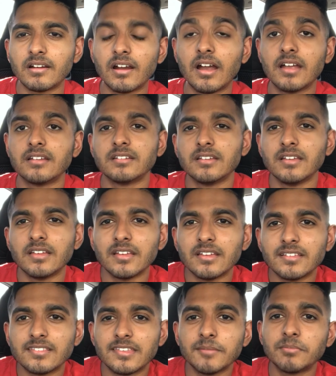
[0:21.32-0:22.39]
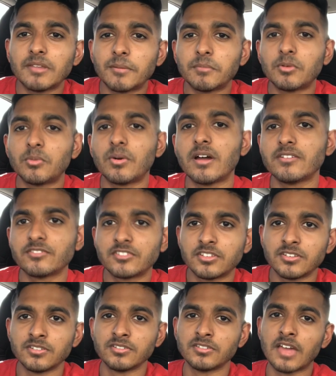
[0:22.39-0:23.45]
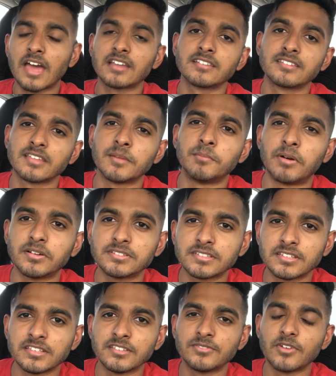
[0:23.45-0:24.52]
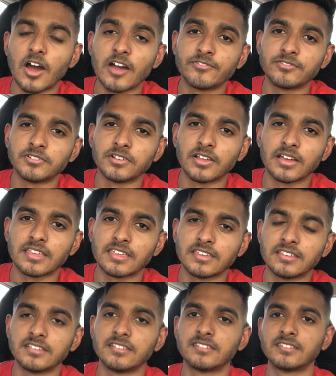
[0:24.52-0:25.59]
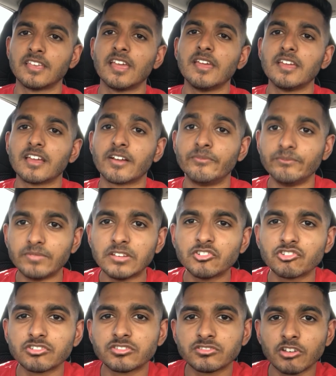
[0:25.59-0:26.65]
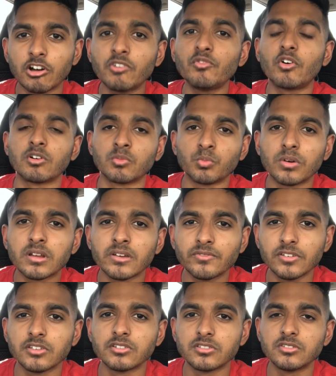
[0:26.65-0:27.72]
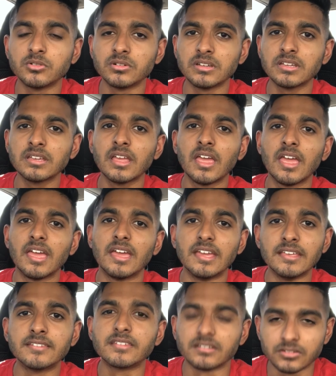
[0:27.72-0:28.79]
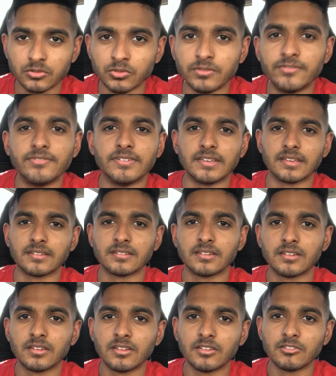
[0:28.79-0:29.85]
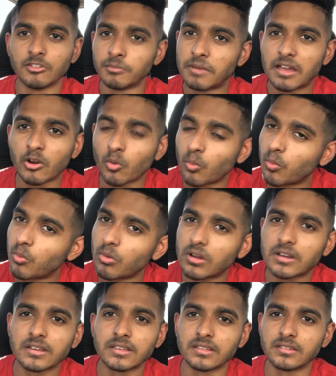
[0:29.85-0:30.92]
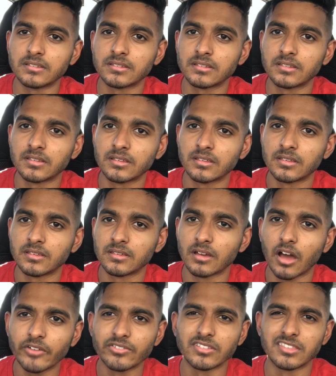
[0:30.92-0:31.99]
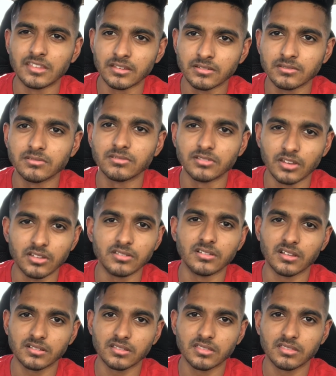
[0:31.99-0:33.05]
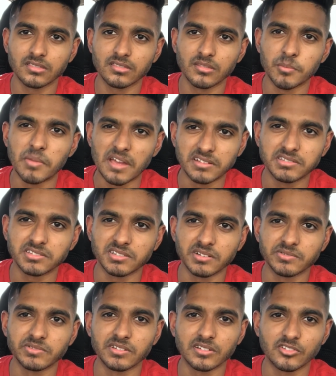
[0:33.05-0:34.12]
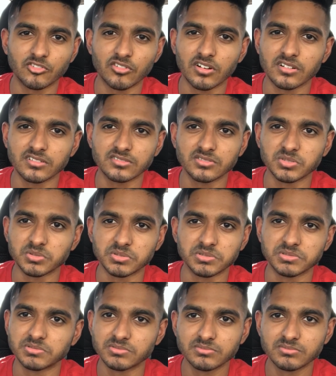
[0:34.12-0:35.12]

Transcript: Alright, tip number one to how to stay positive I feel like is convince yourself on whatever you're doing is a good thing. No matter what it is, other than, you know, like the bad stuff like drugs or,